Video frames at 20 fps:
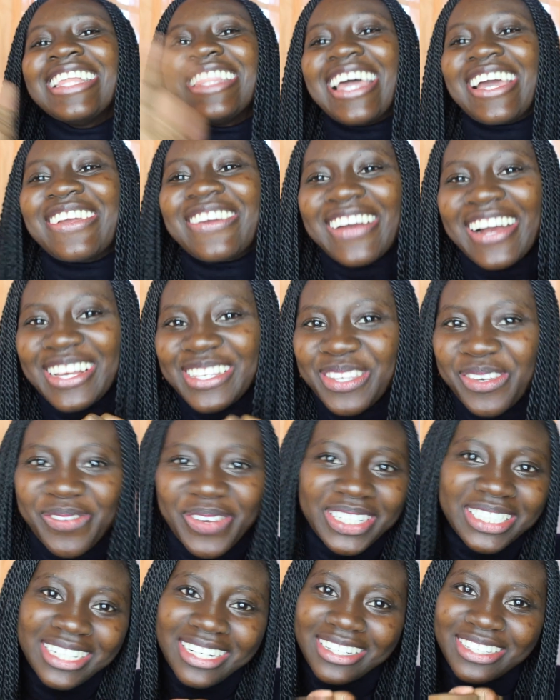Thank you guys so
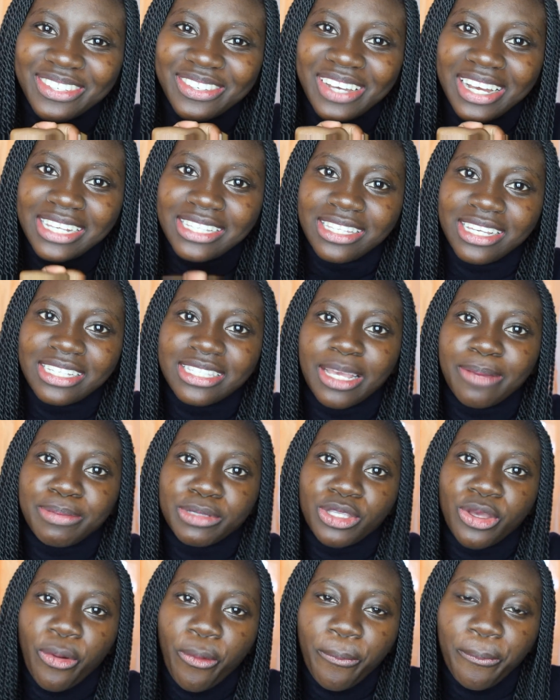much, and I'll see you guys next
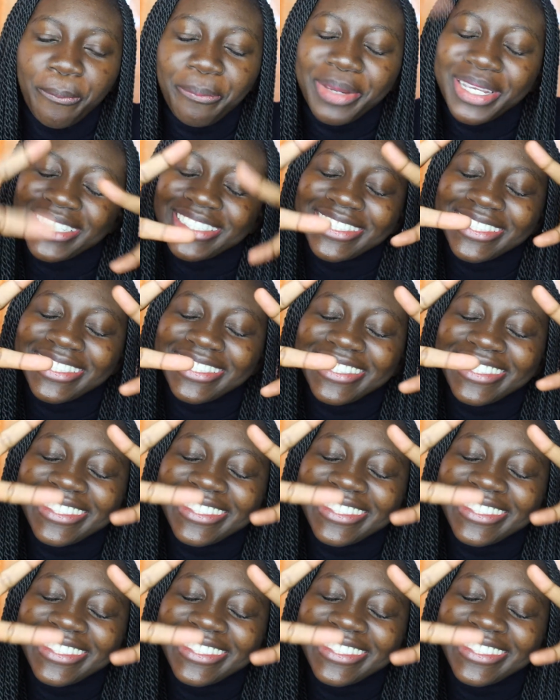episode. Peace.